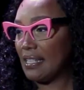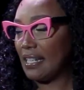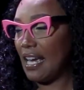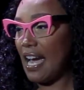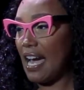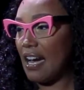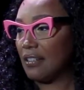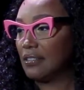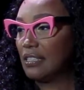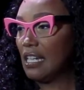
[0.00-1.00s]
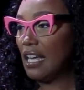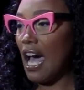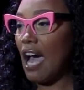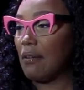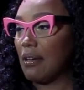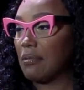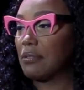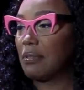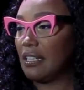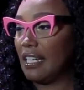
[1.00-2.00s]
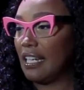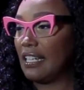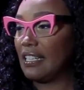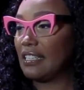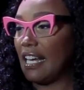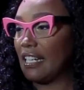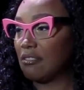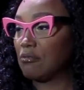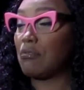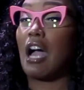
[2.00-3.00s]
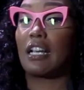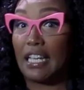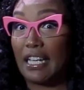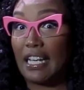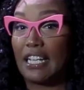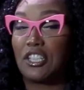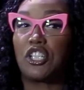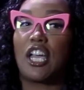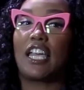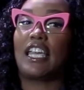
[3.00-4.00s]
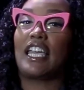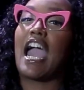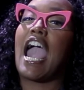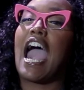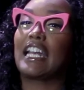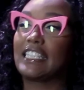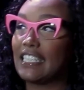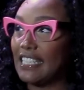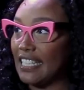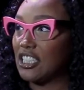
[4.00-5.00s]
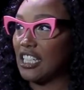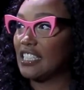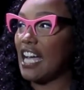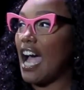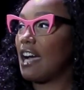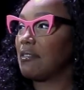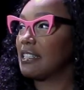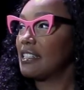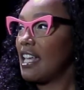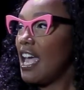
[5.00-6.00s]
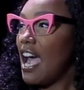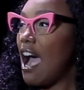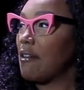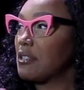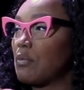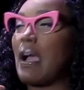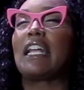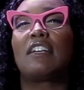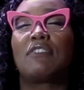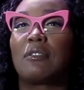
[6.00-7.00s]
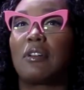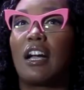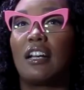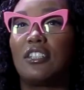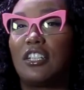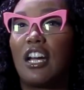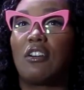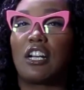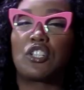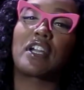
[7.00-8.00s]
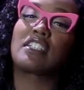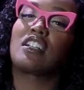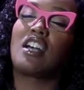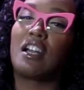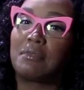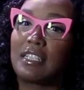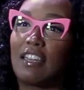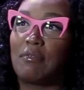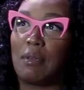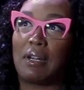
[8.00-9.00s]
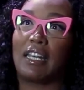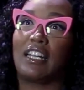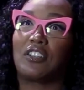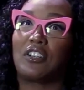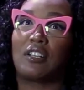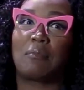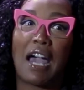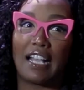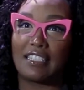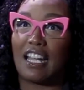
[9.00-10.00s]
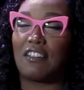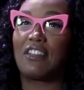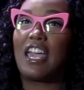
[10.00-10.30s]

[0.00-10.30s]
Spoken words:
and how it was really like rocky and shaky. I had an addiction. I was waiting for you know, a trick to come to give me money in order to buy stuff,